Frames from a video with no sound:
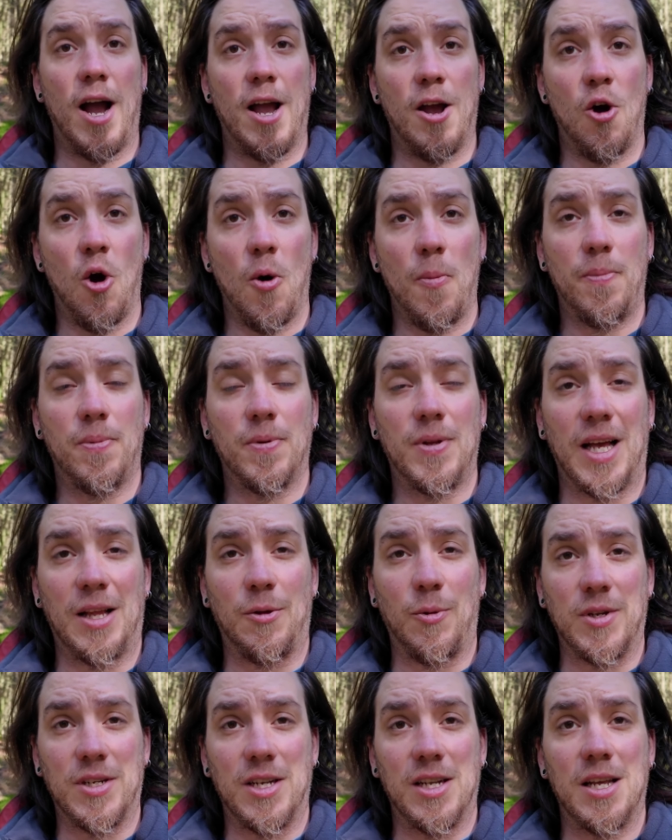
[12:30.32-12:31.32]
I hope that
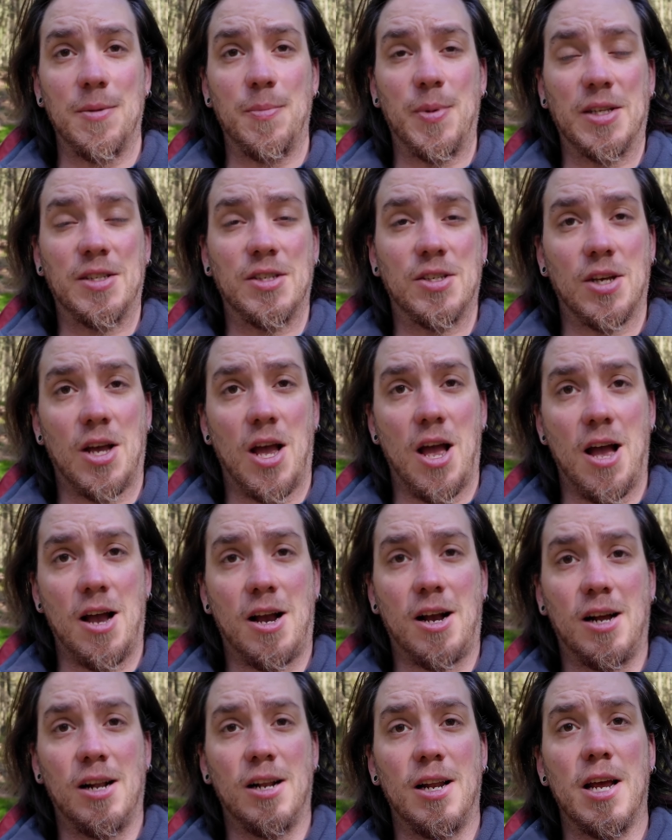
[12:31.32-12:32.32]
was a little bit
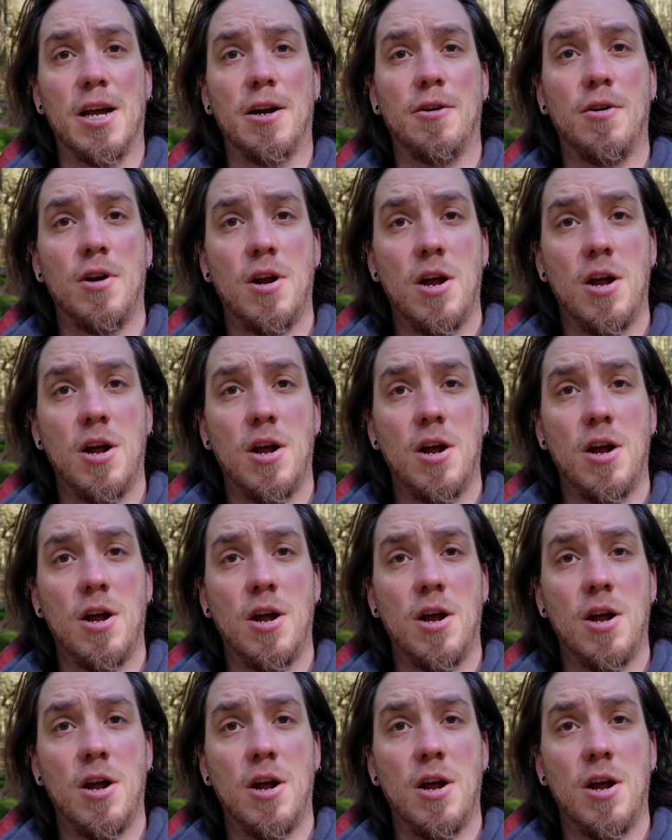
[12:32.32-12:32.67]
clear